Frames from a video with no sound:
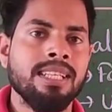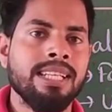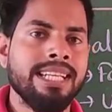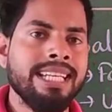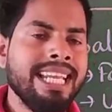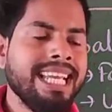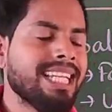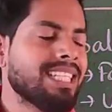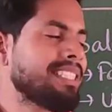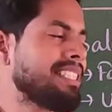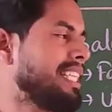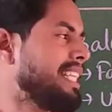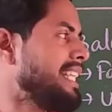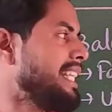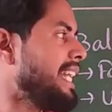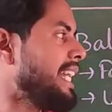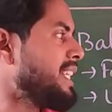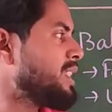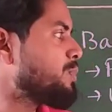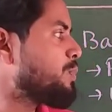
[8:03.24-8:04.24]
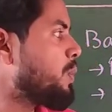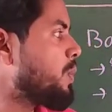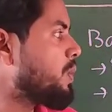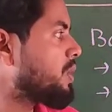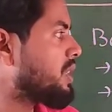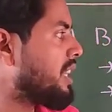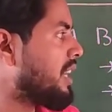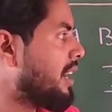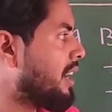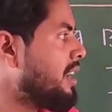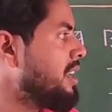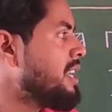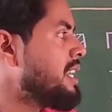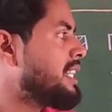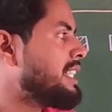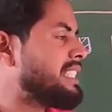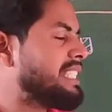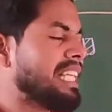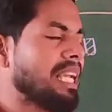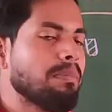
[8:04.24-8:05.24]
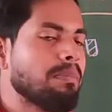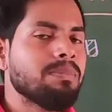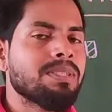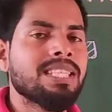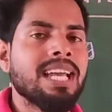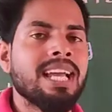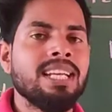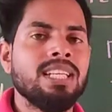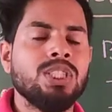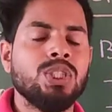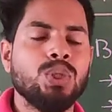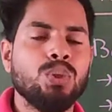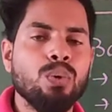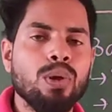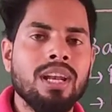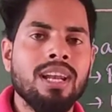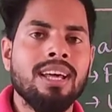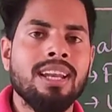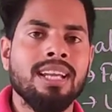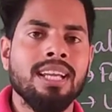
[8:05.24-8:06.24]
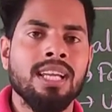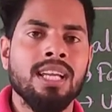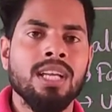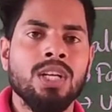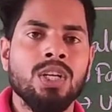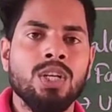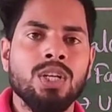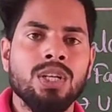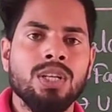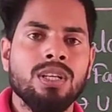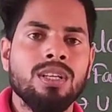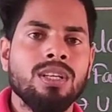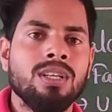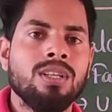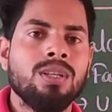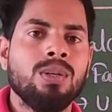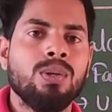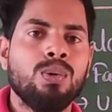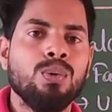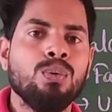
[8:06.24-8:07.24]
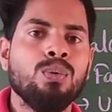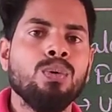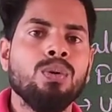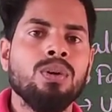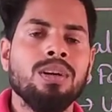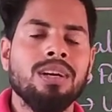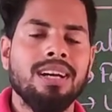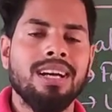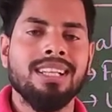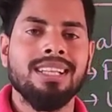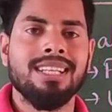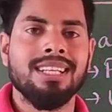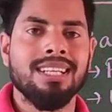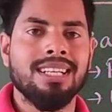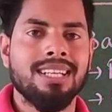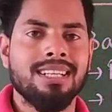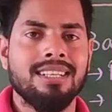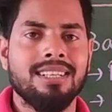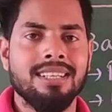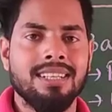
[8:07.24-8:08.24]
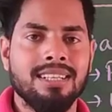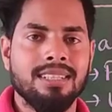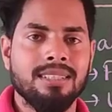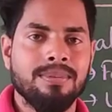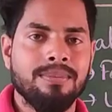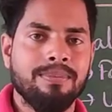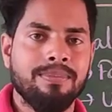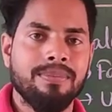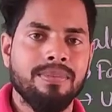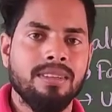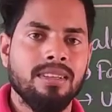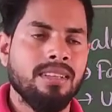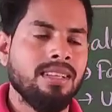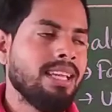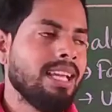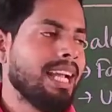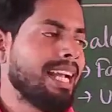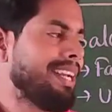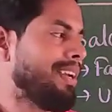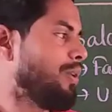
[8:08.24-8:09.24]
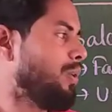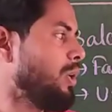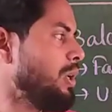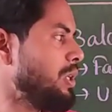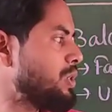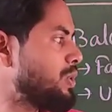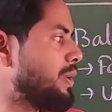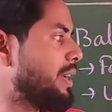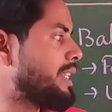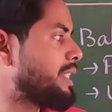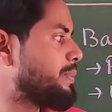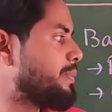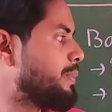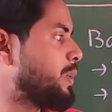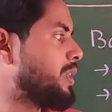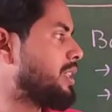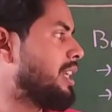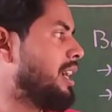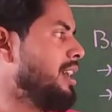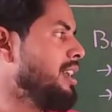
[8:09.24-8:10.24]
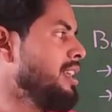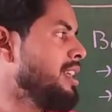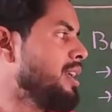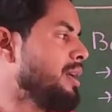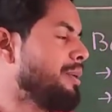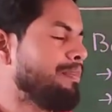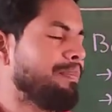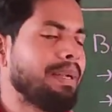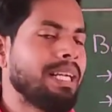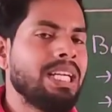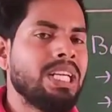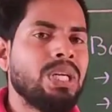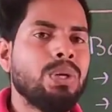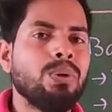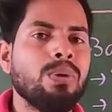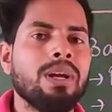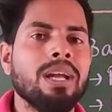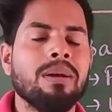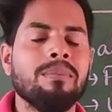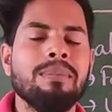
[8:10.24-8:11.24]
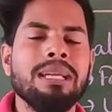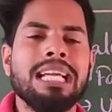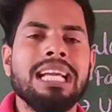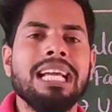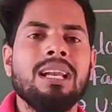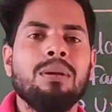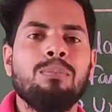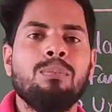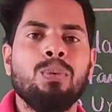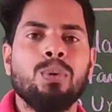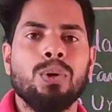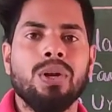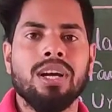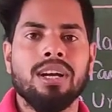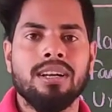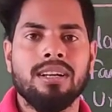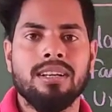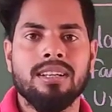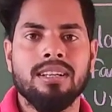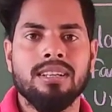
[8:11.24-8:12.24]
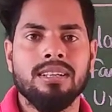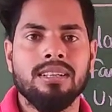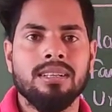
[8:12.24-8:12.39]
Next, India export the gems and jewelry to other country, and also export the petrochemical product